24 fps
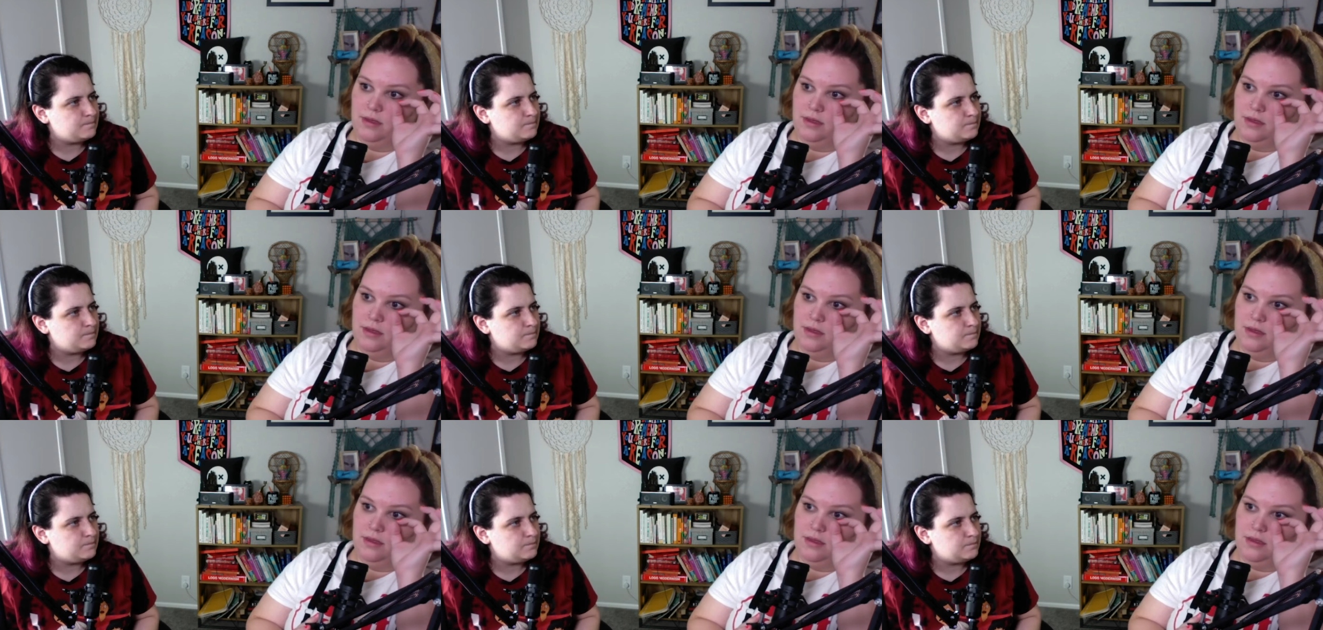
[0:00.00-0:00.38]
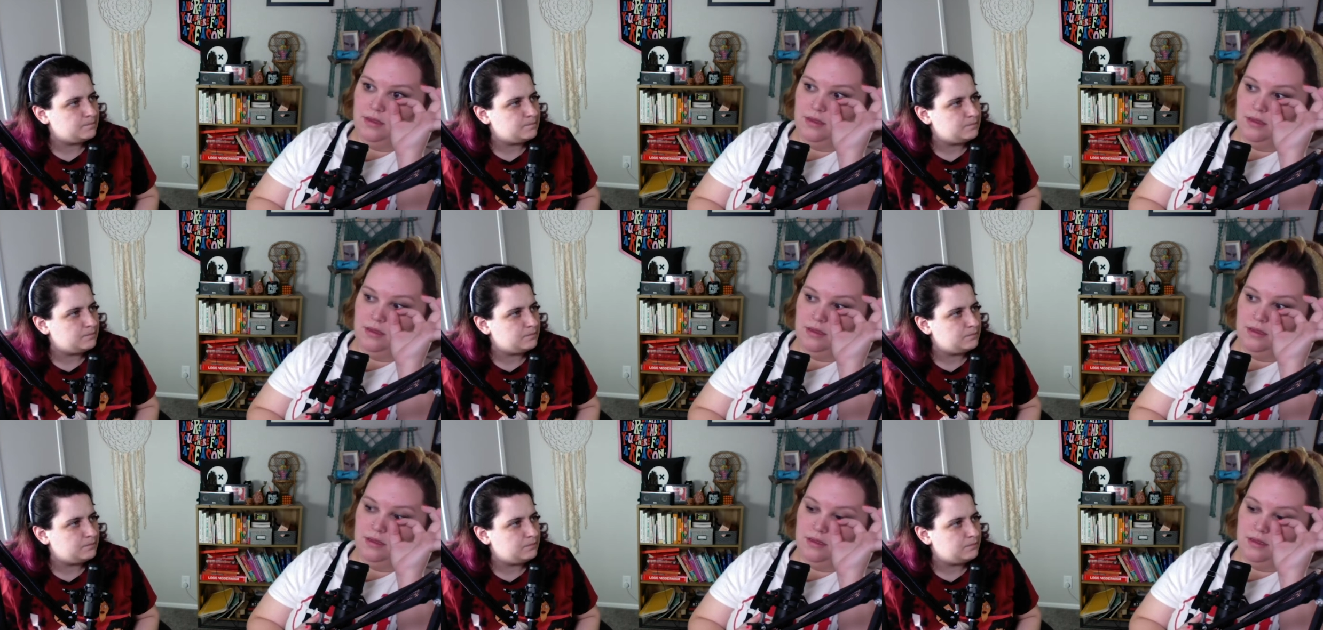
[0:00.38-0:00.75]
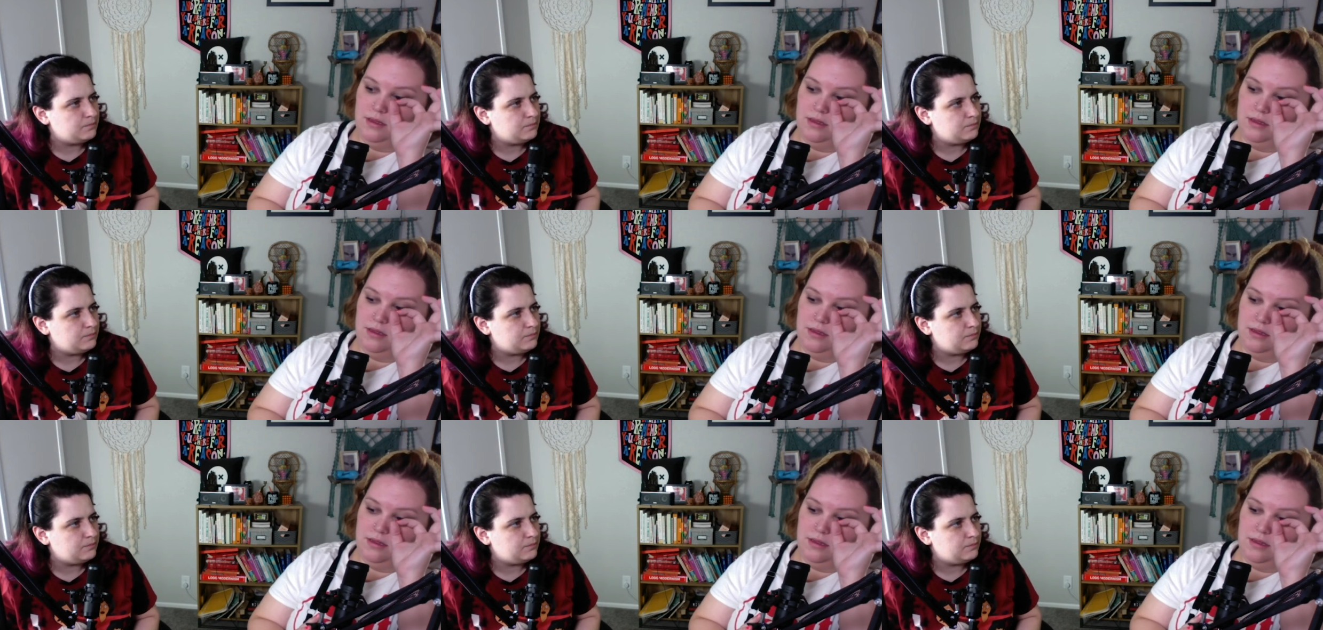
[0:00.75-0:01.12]

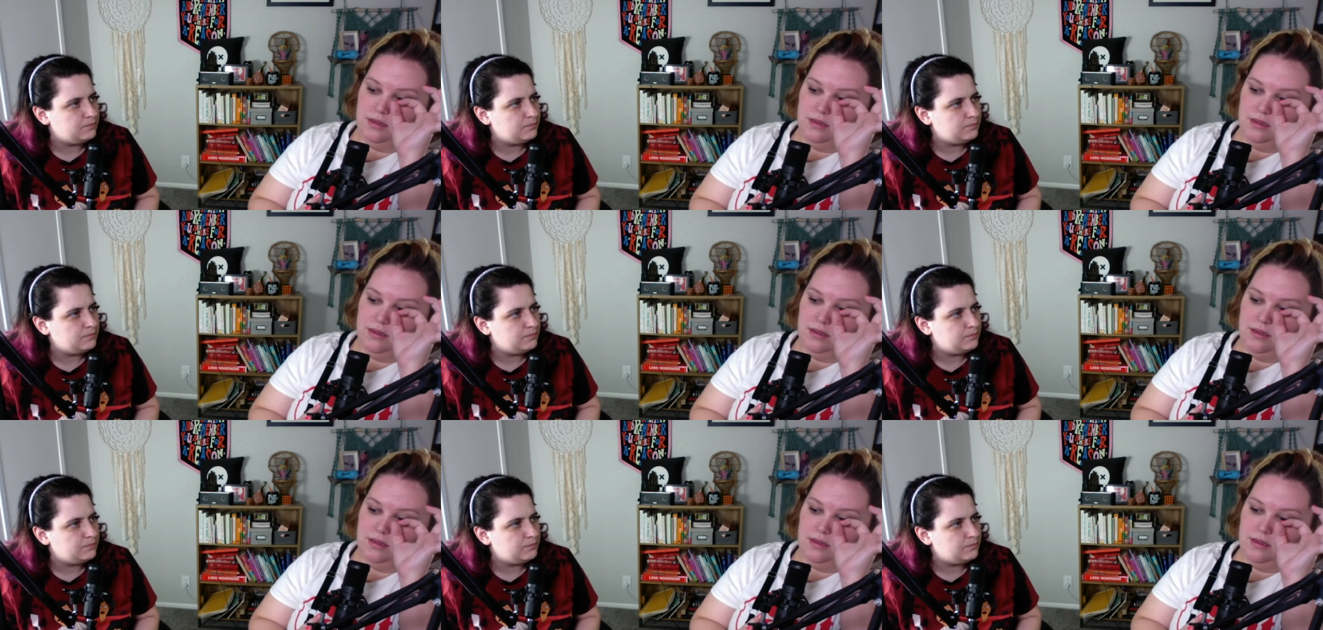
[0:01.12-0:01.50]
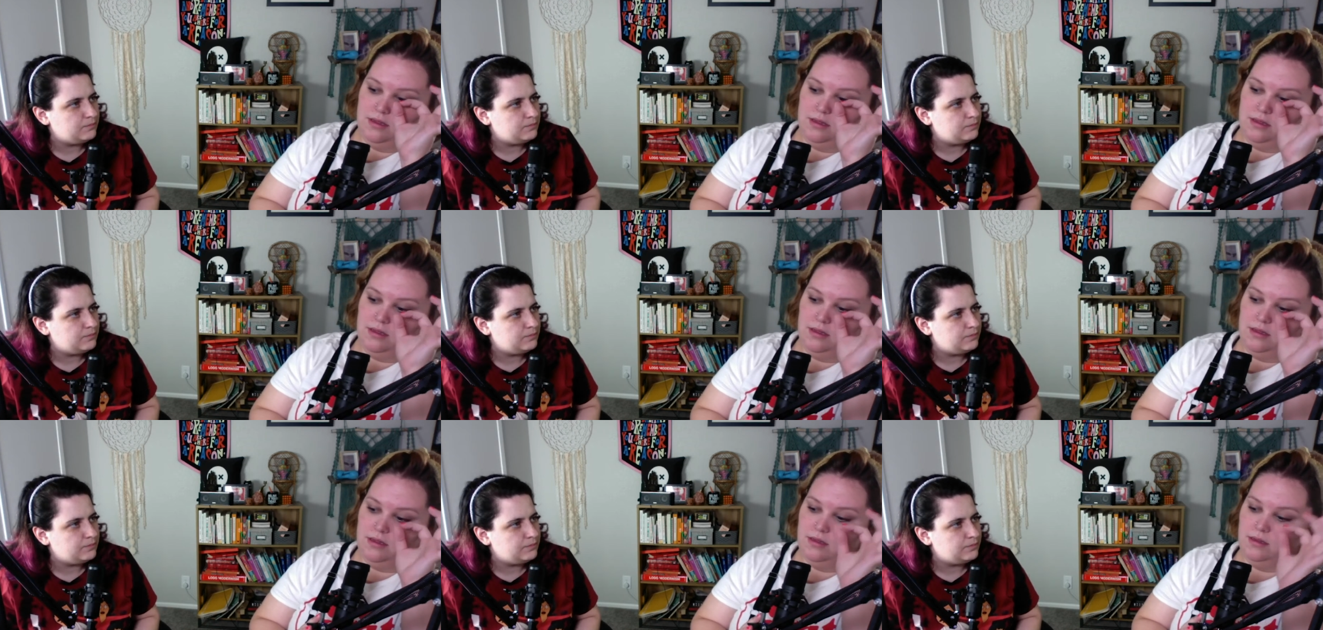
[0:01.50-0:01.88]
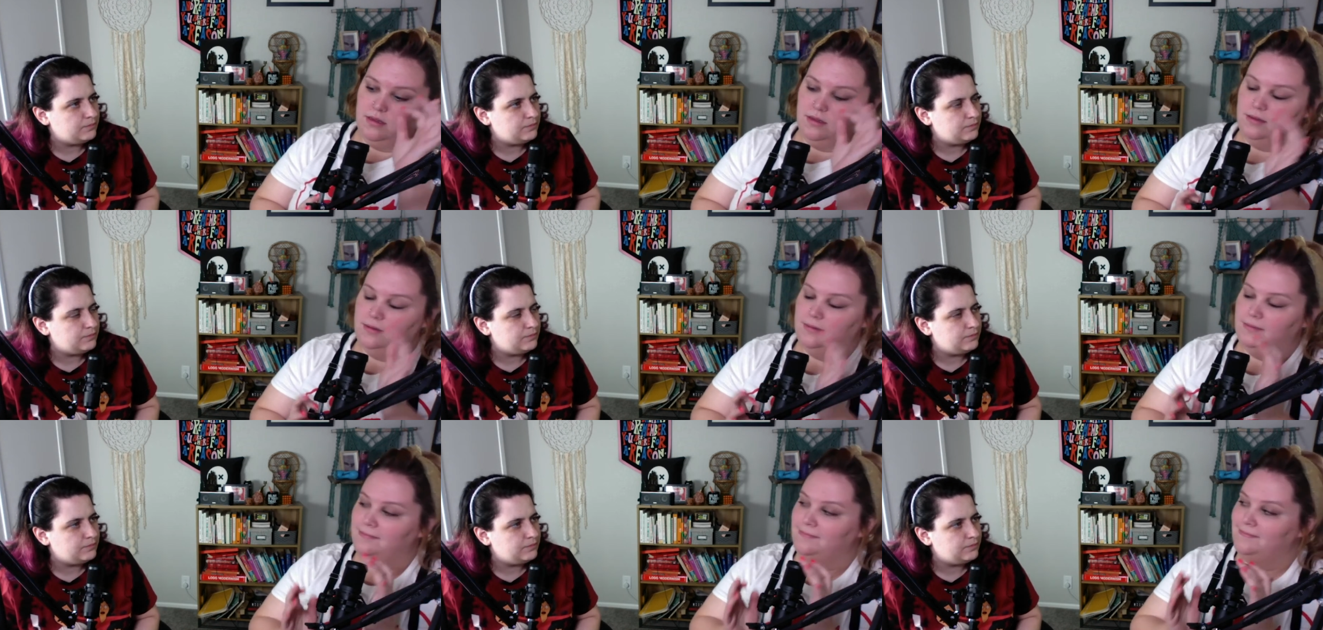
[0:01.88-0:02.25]

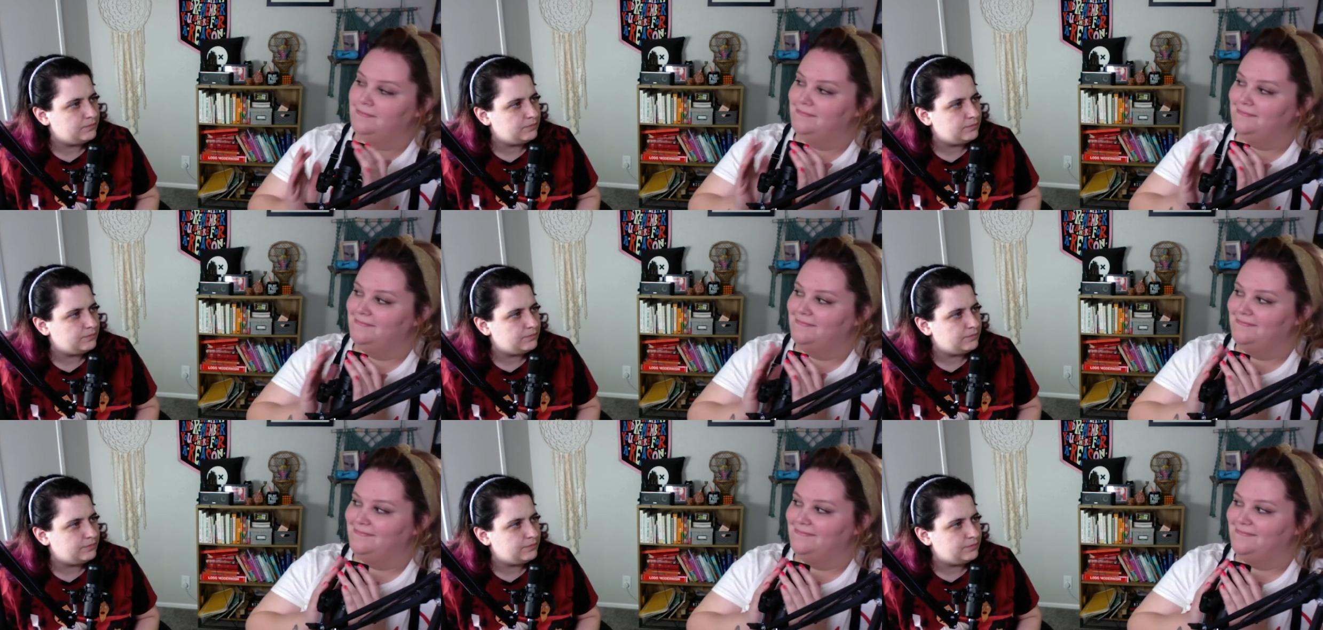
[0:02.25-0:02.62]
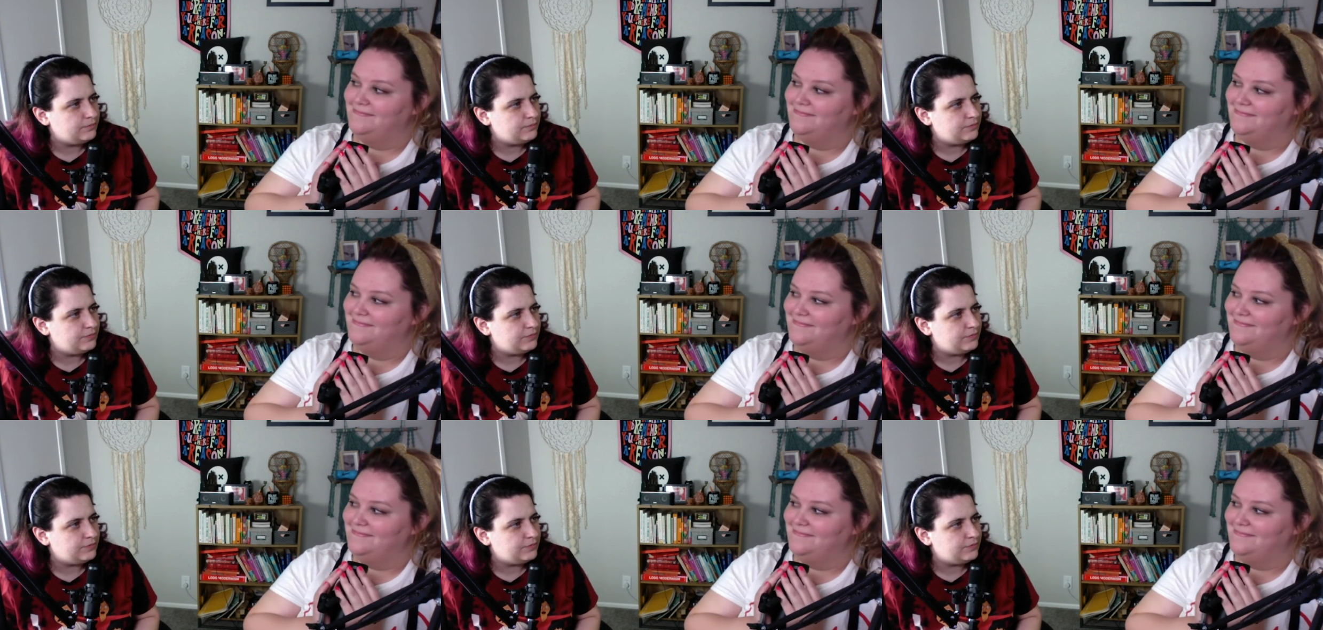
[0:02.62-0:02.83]
Nothing is said.